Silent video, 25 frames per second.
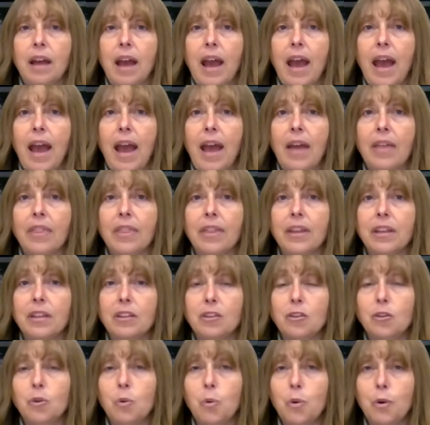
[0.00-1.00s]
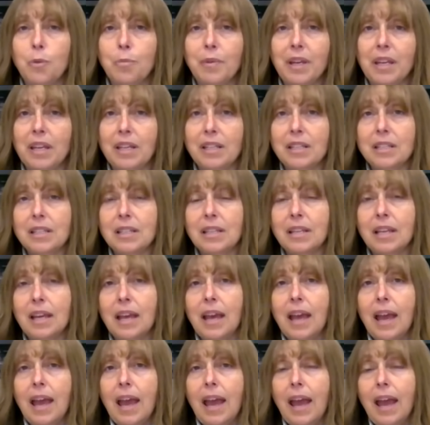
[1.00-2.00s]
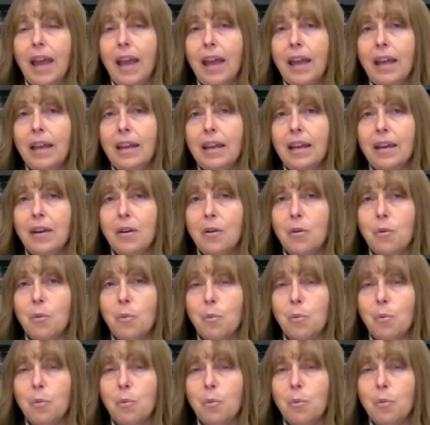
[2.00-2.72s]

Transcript: hath torment. And